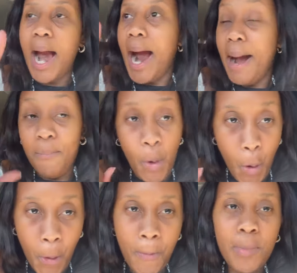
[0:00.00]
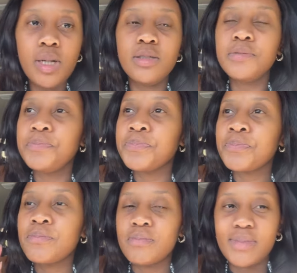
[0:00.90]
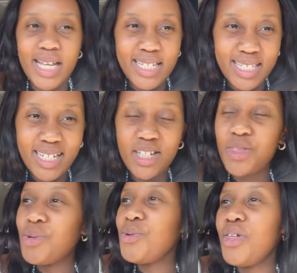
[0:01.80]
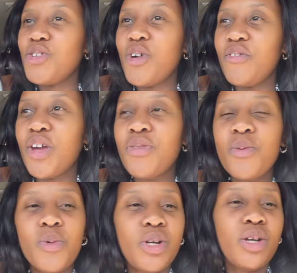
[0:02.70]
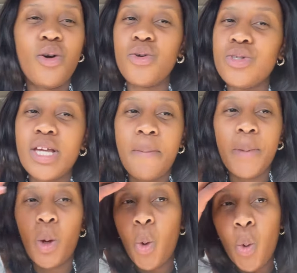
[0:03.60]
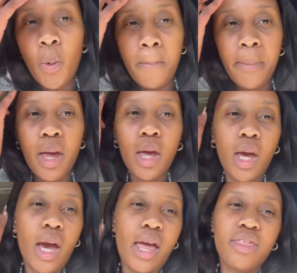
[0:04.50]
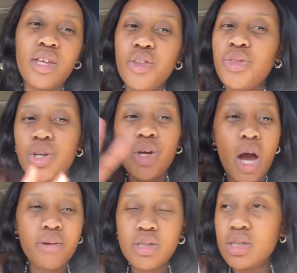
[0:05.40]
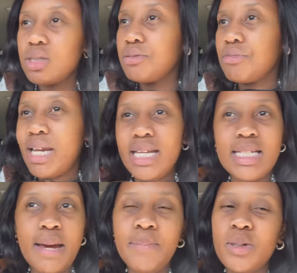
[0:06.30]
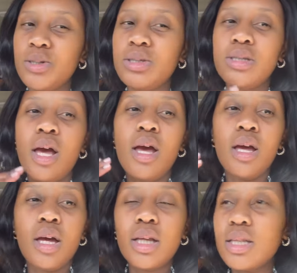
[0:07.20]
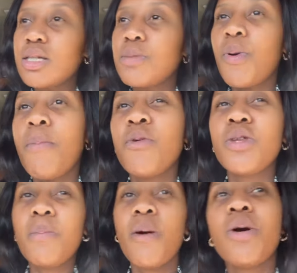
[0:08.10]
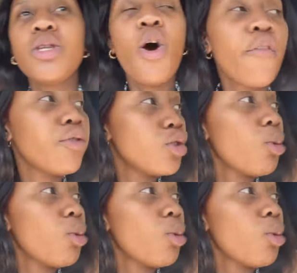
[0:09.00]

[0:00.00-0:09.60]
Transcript: I'm home. I sat through the traffic in the morning only to come back home, I think 3 hours later, because there's a problem with the power at the office. We